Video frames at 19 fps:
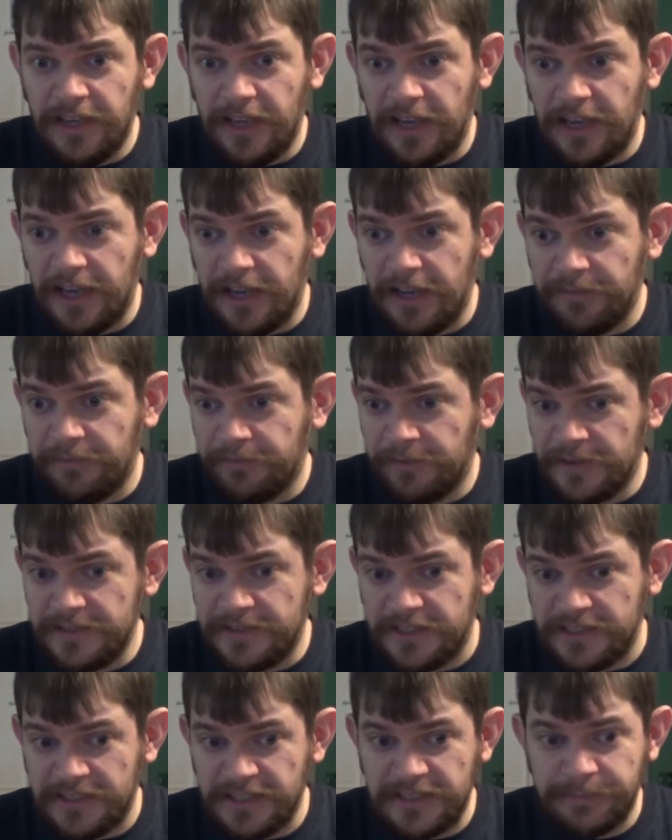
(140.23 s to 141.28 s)
Uh, for
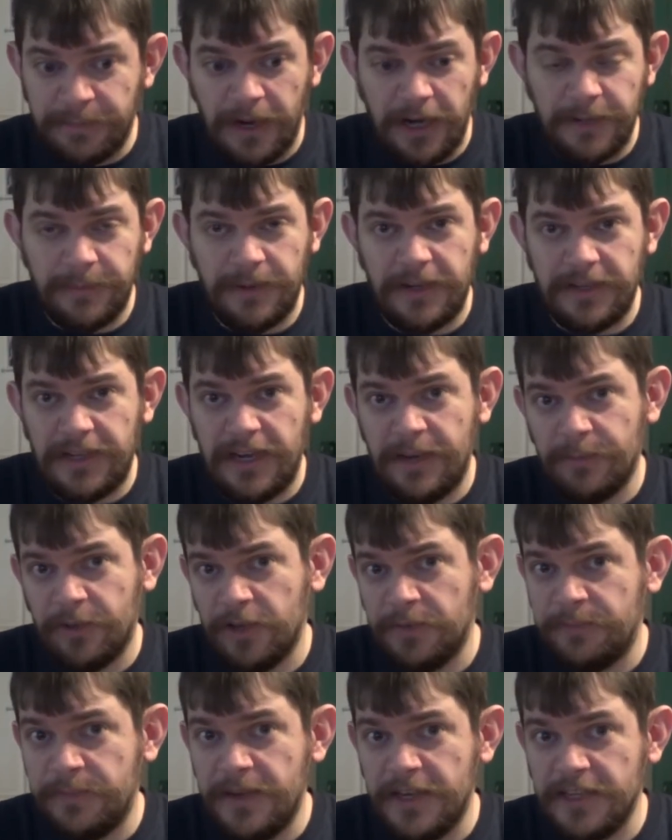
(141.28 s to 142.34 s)
instance, the Spider-Man game on
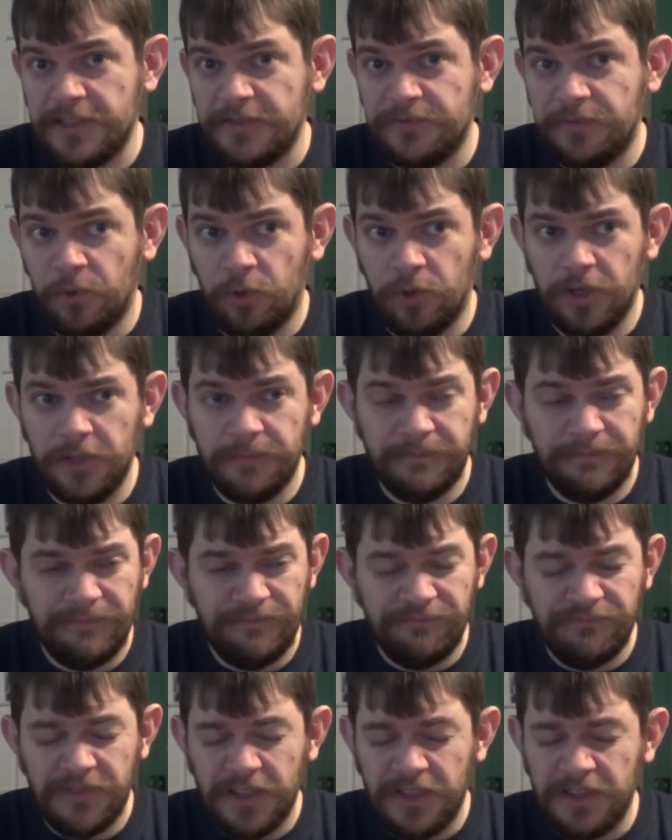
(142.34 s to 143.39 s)
the PS4, I
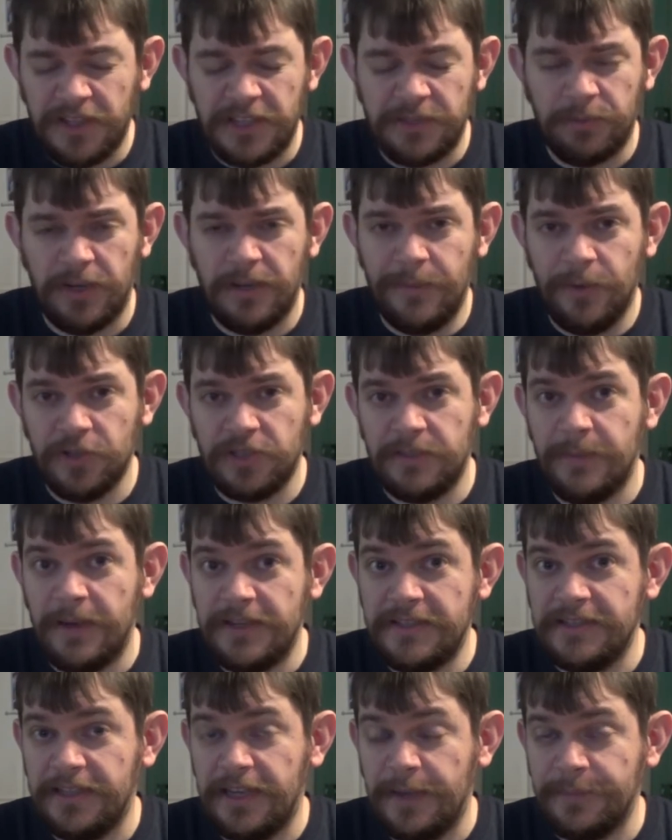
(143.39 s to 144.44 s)
think it's one of the most
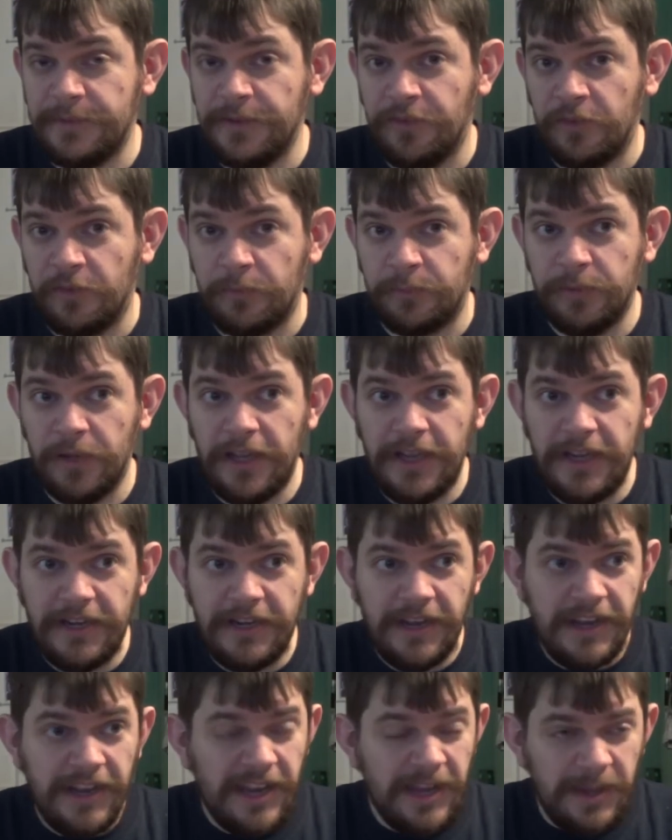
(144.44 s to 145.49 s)
amazing games I've ever
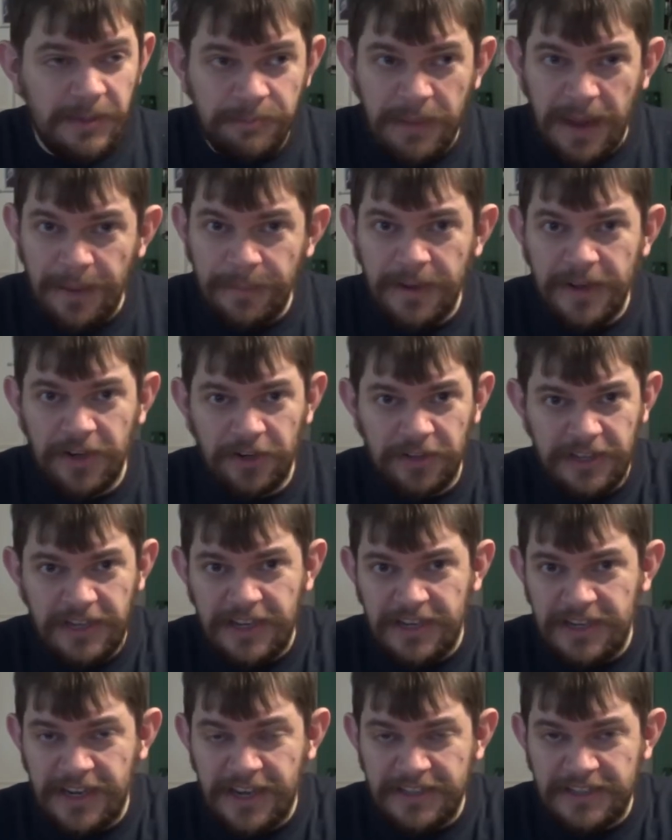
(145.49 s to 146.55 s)
played. Batman on the
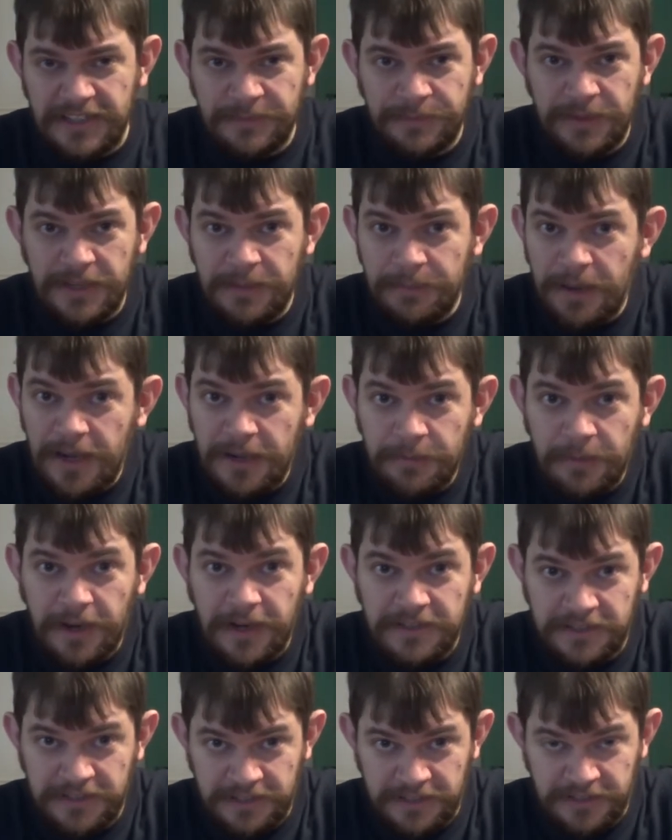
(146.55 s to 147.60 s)
NES has been debated in my
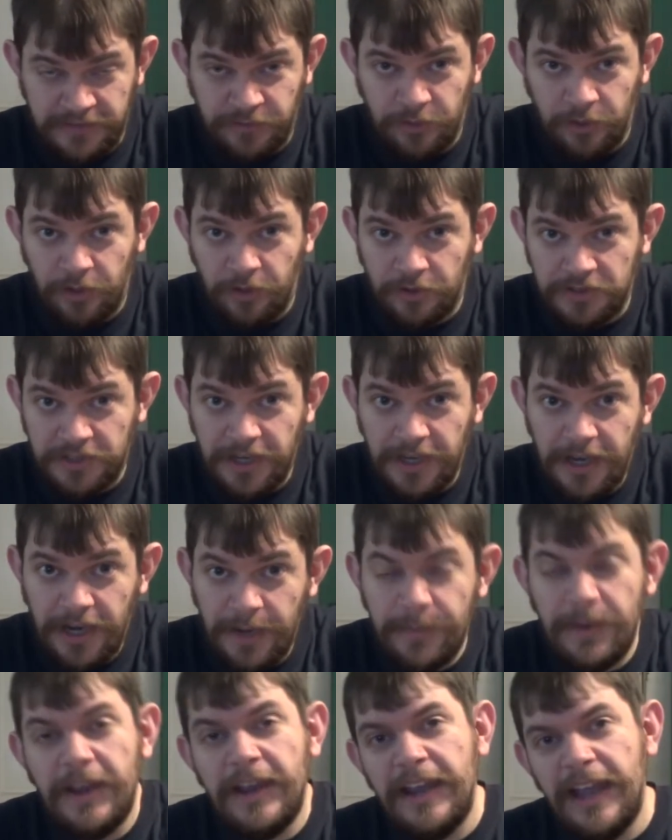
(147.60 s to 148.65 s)
existence for a long
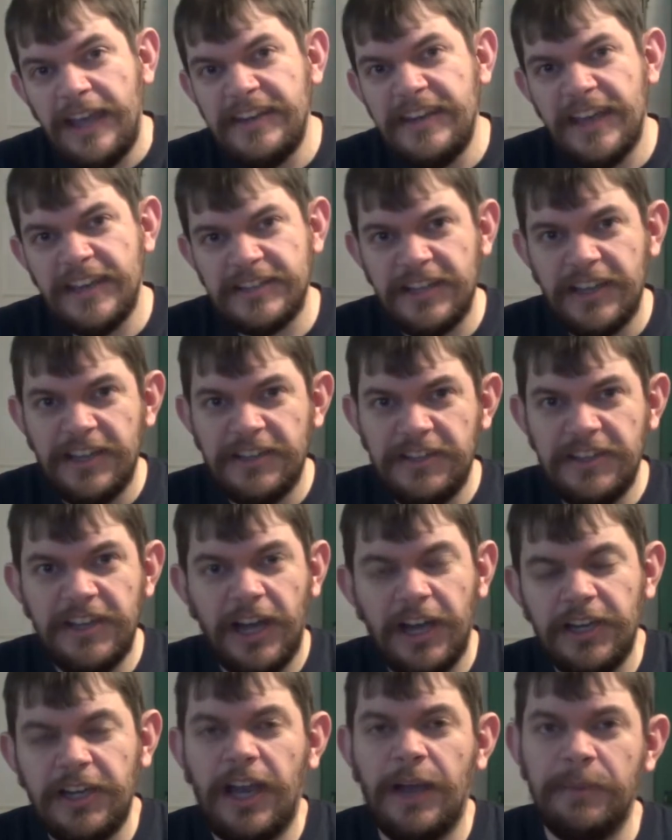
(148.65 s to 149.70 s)
time. And yes, the
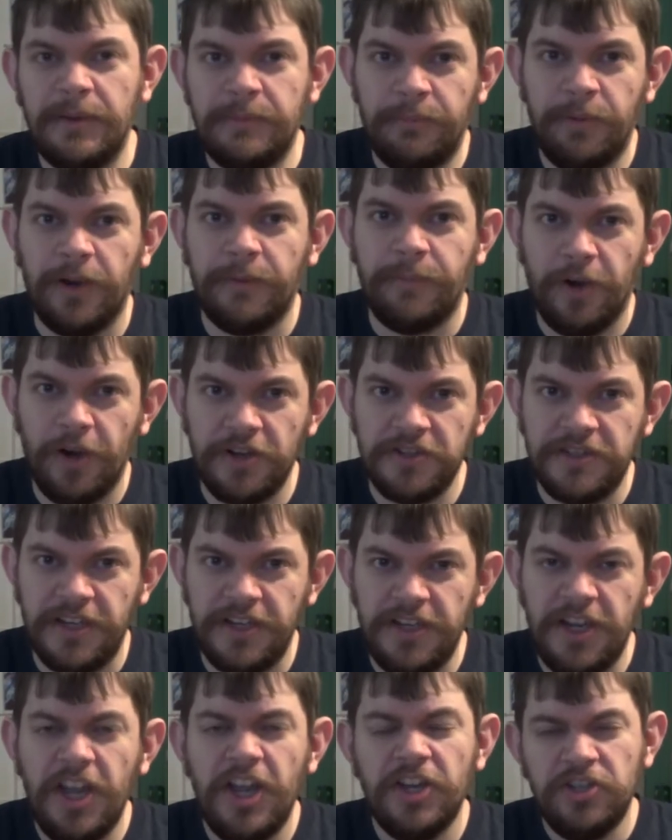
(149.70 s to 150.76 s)
non-comic book
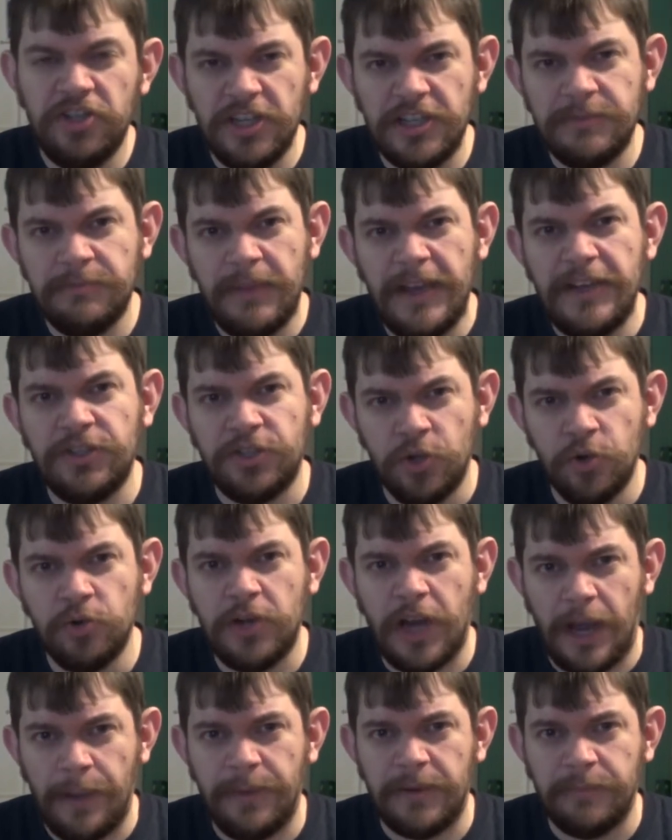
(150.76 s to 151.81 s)
person just made two
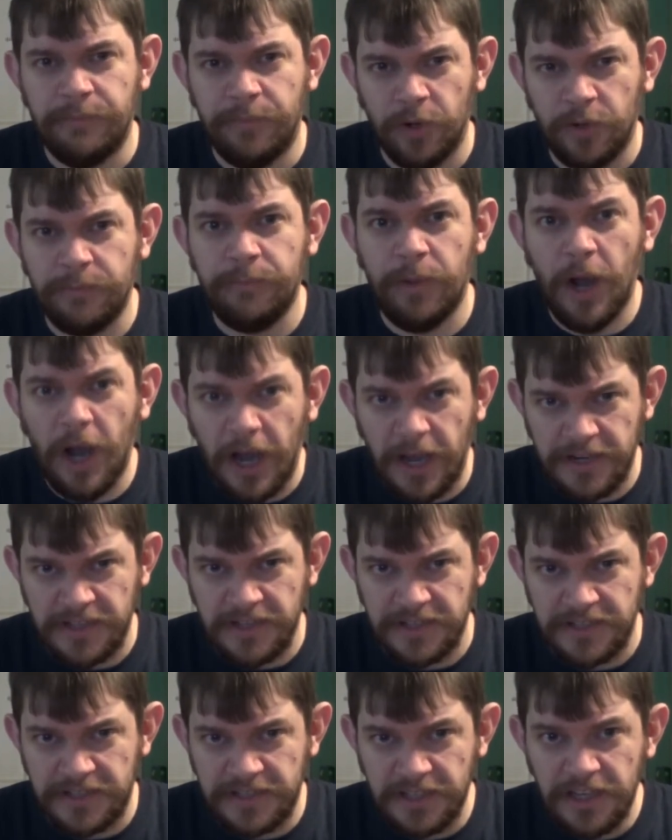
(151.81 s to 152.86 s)
comic book
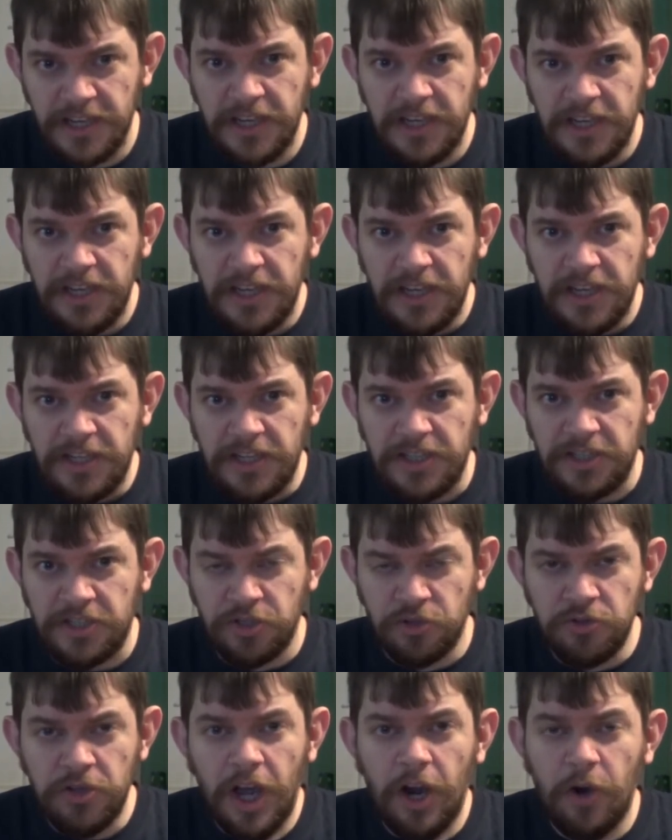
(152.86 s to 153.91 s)
puns.
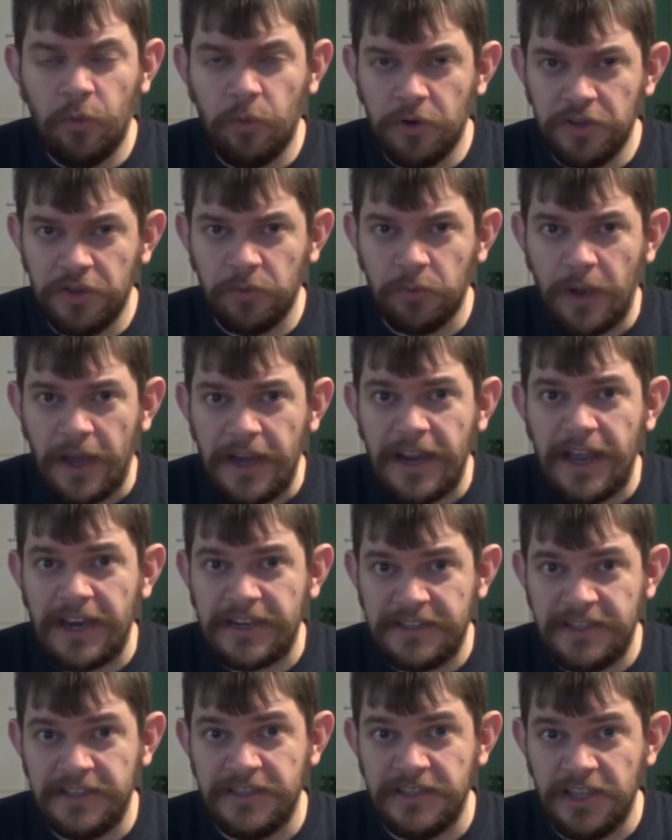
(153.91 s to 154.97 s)
You know where the red
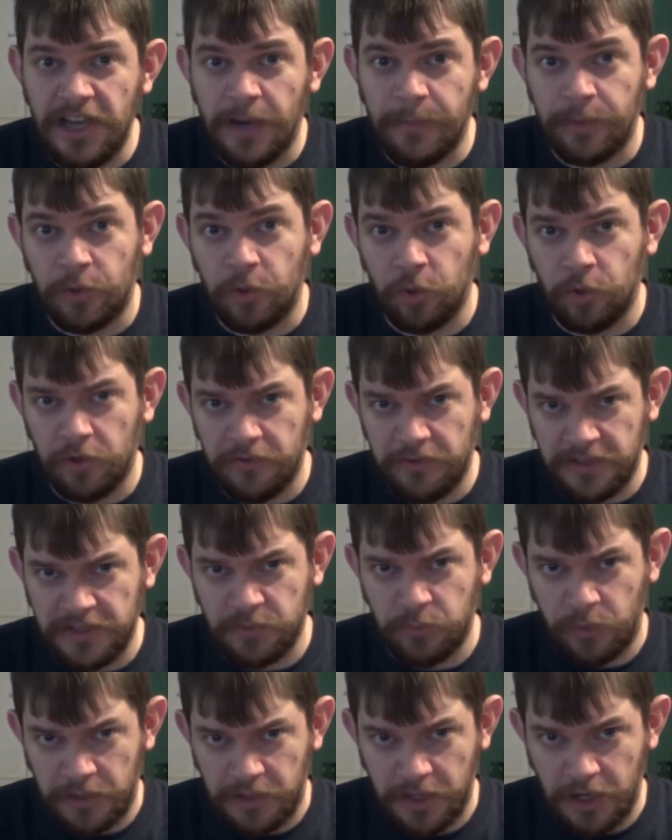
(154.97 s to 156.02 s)
X is in the upper corner of
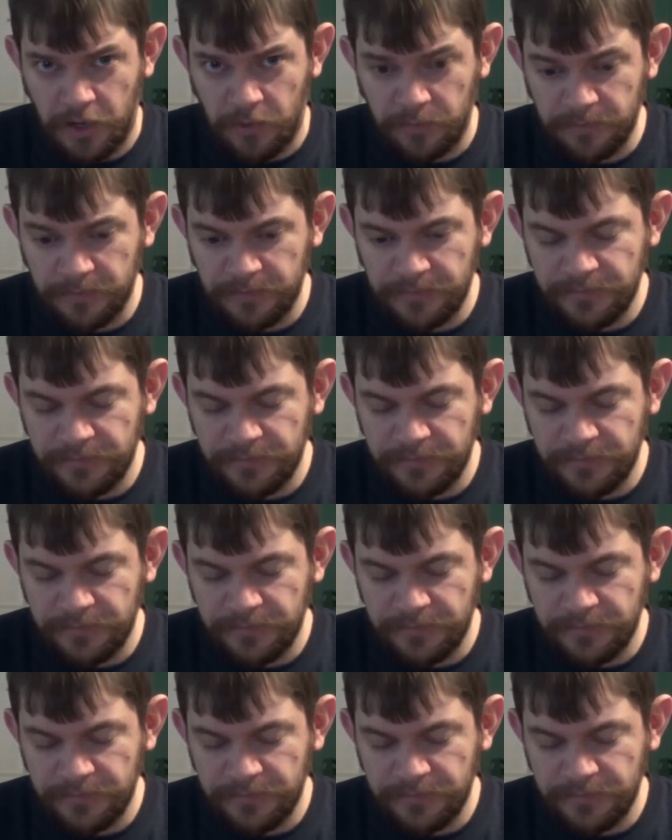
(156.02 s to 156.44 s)
this window.